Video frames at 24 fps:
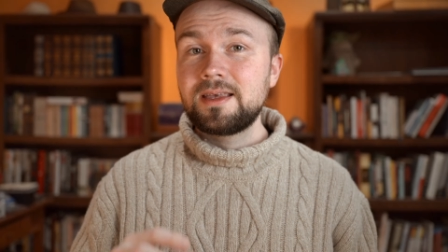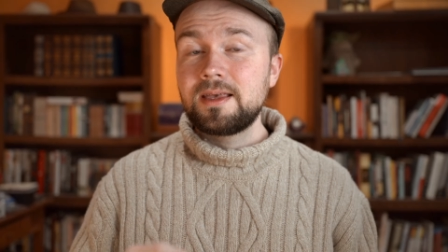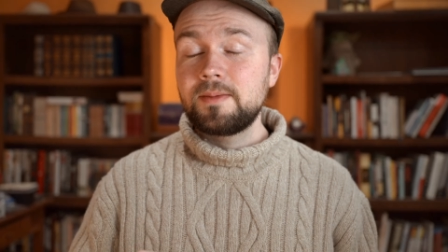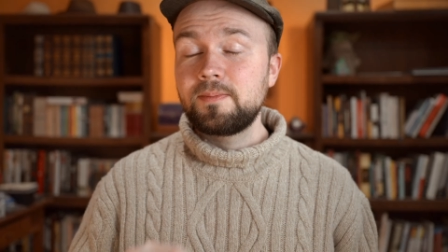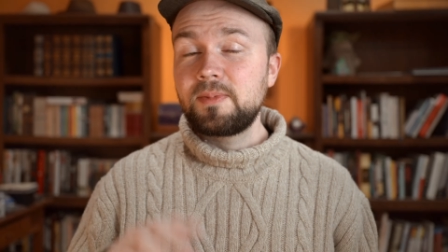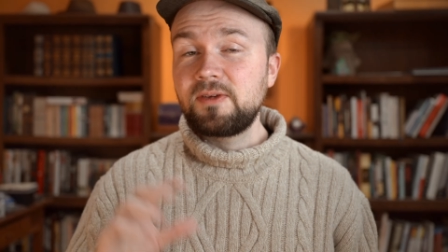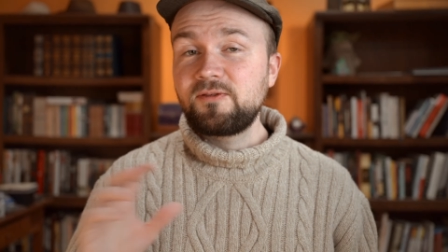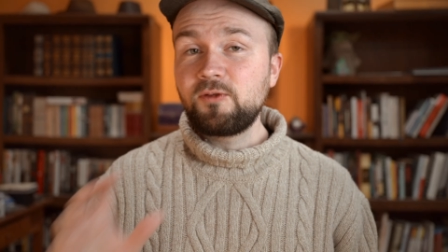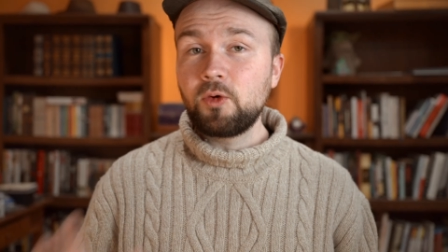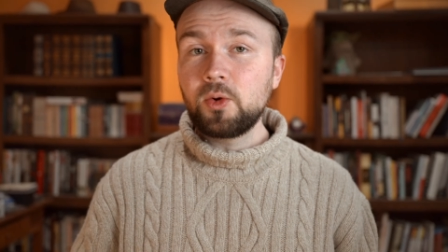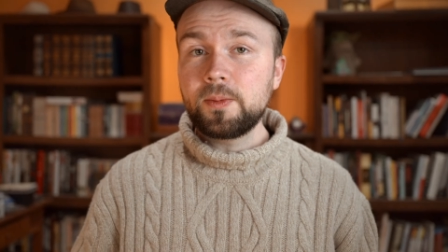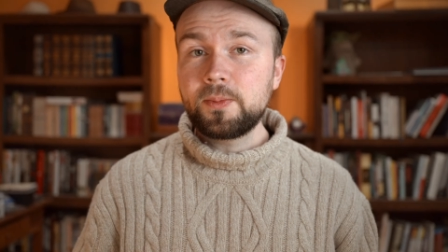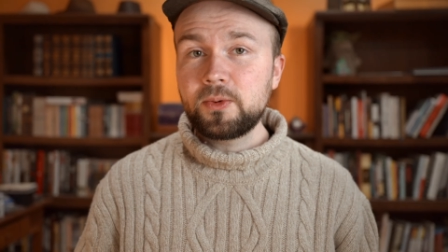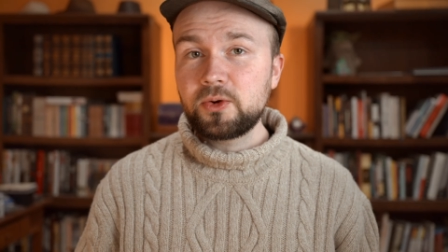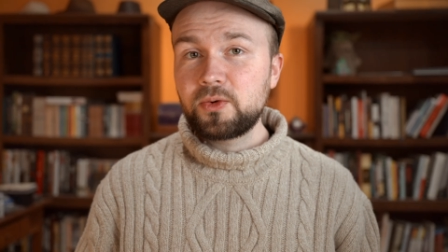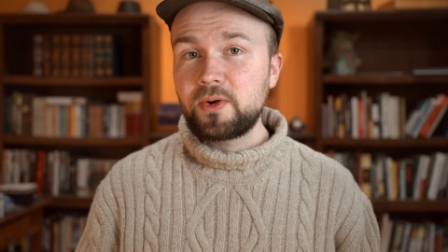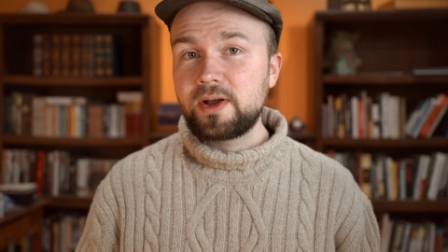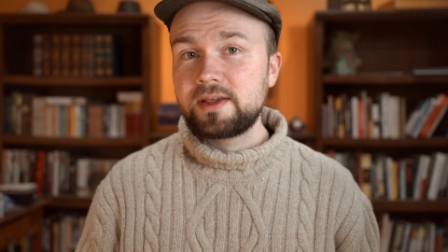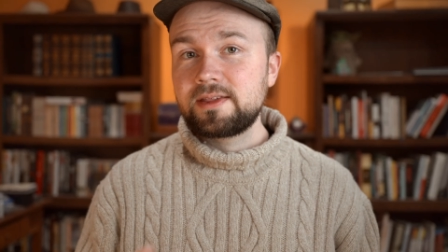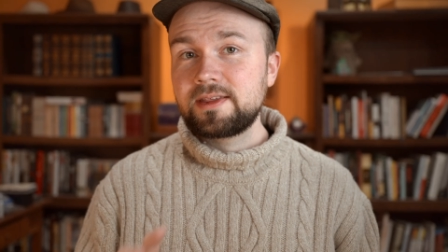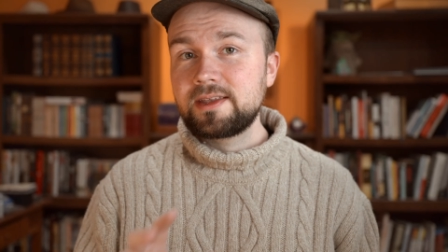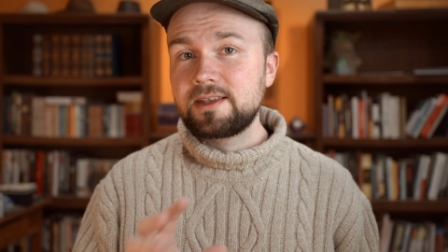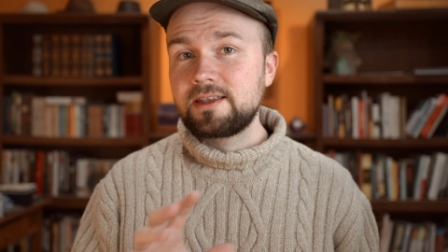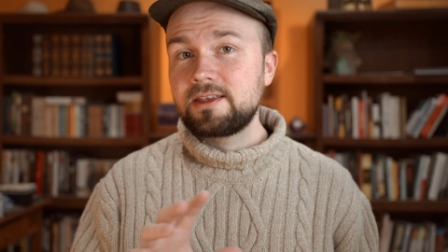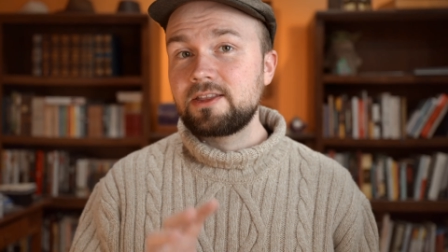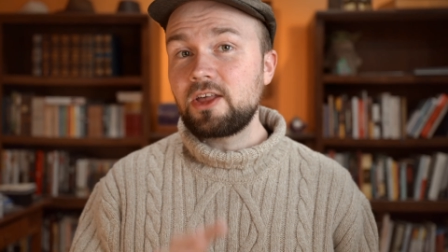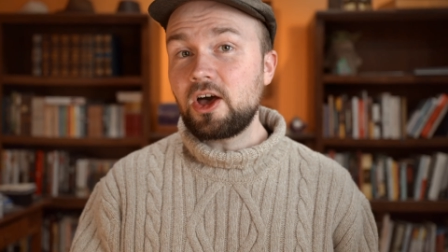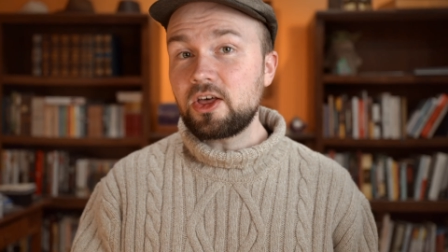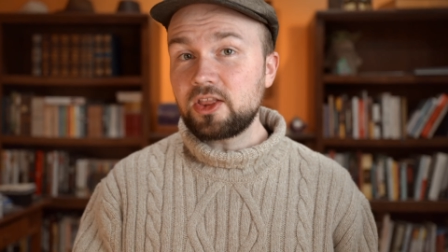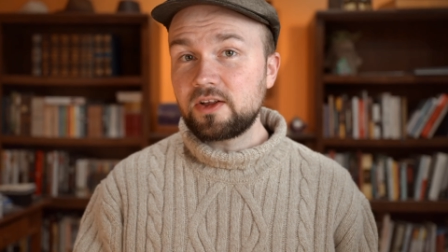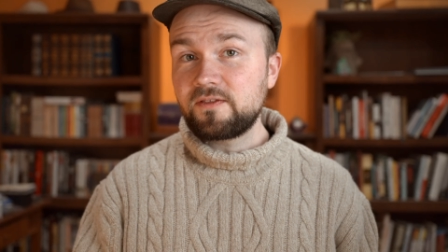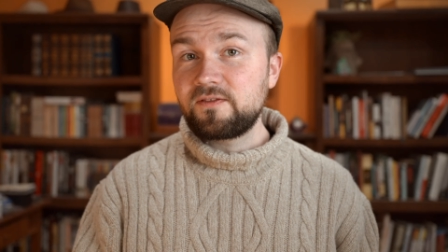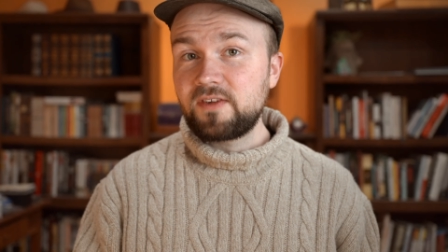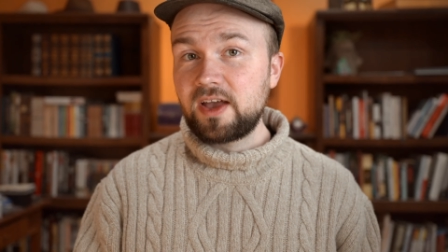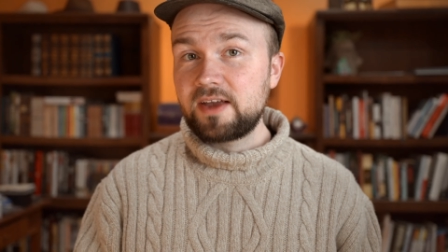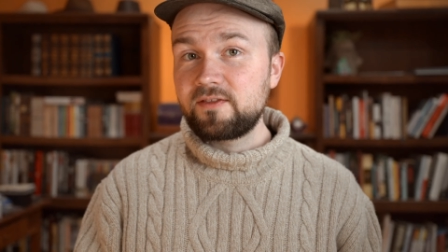Before progressing to the
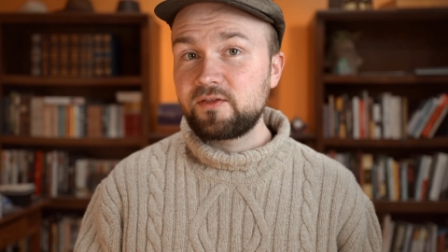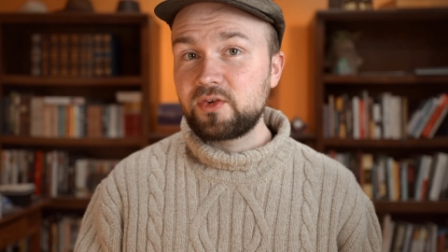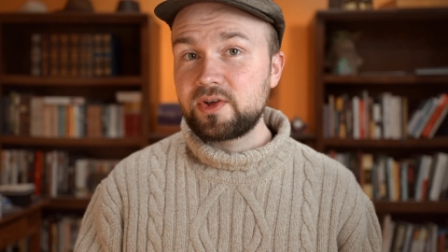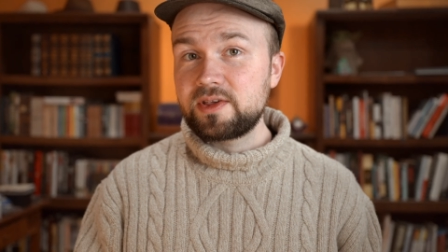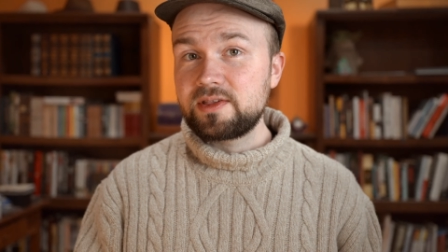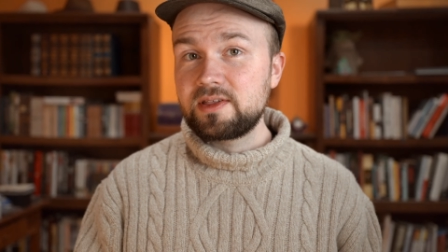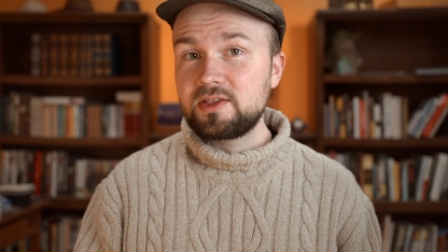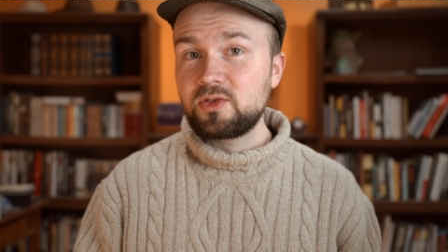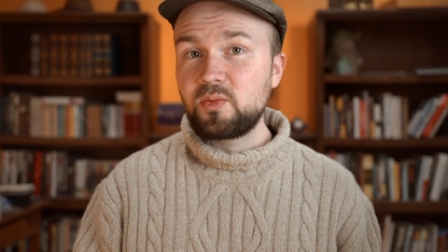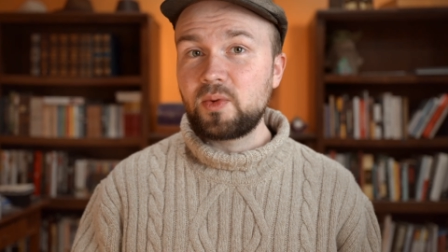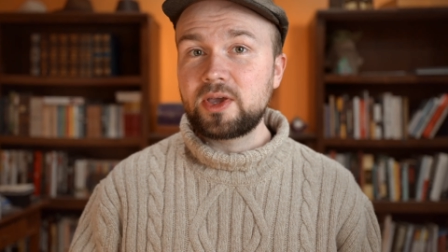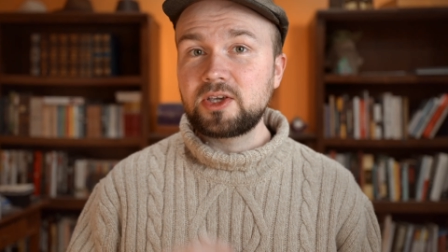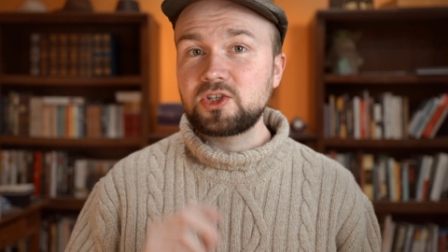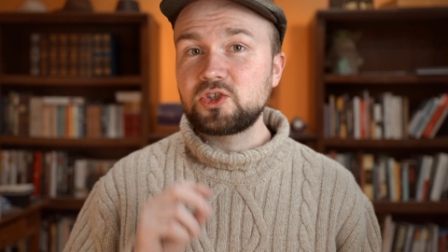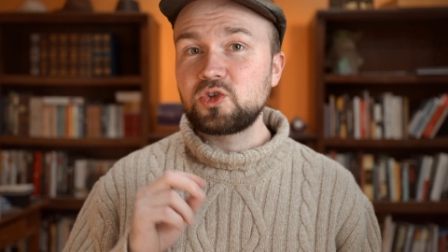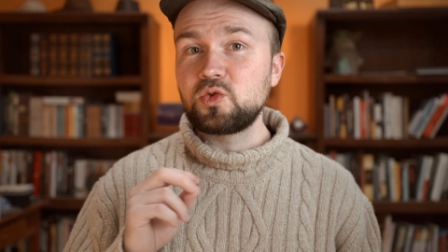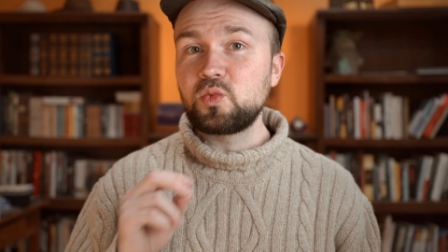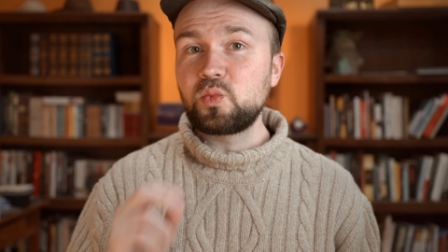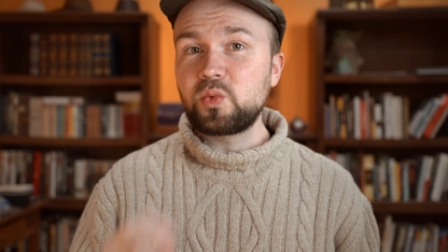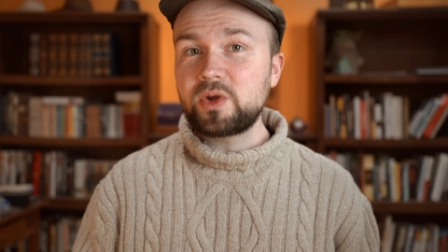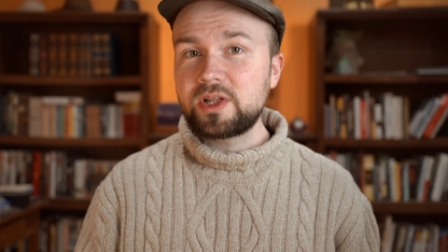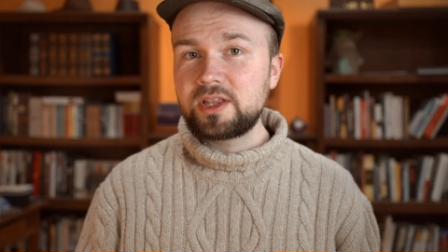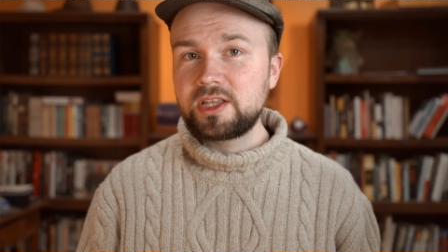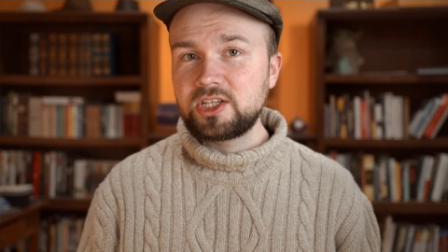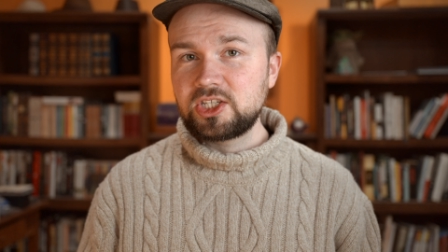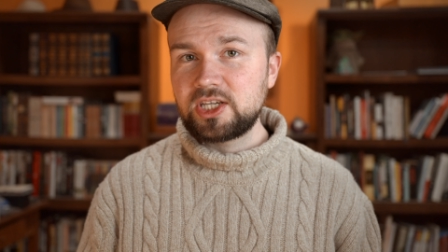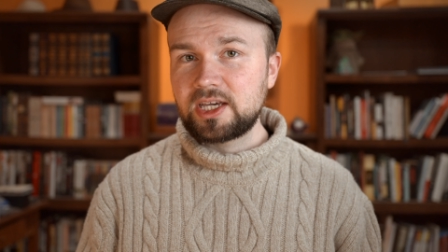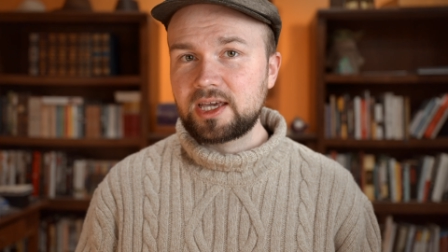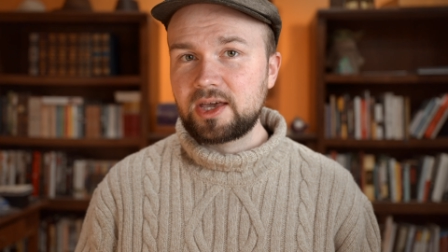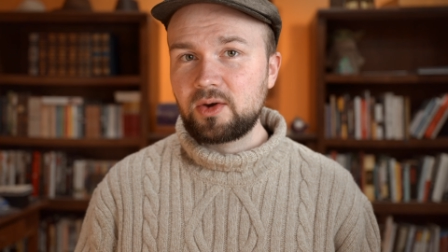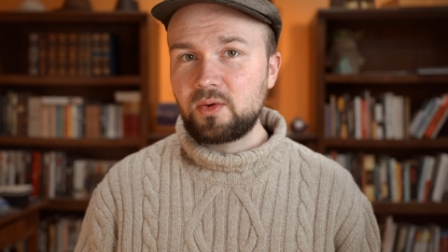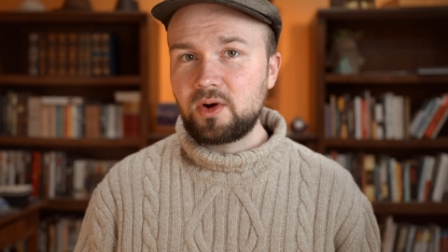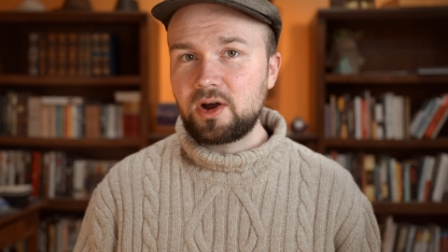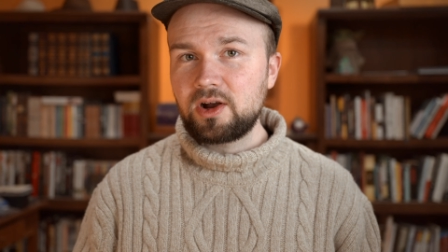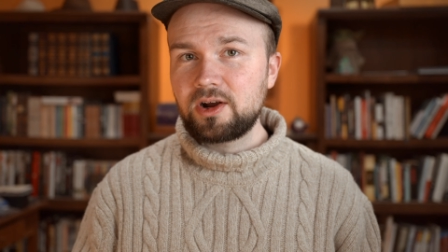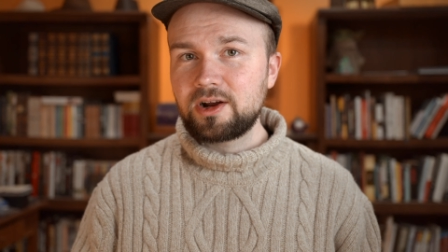other 5 reasons why you should really check
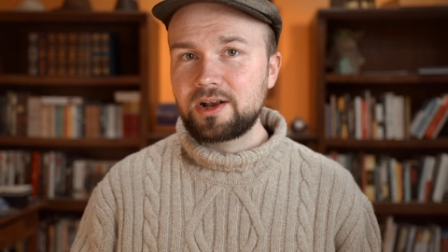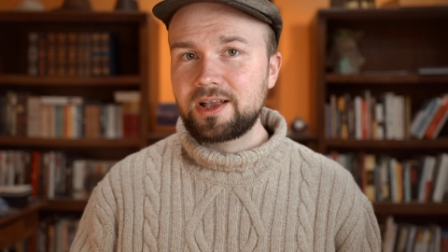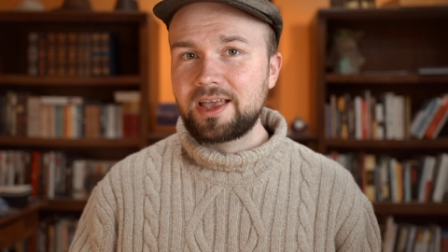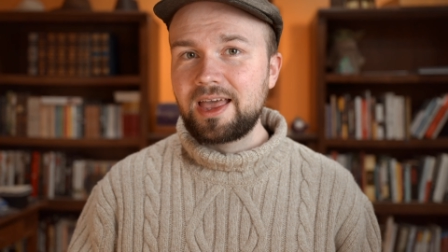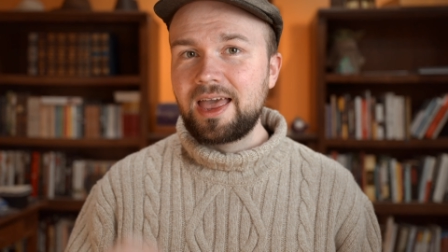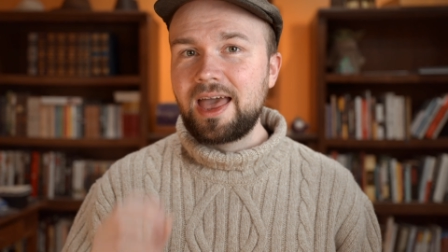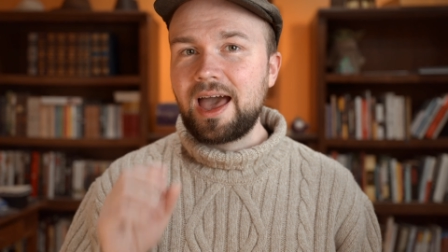out Arc,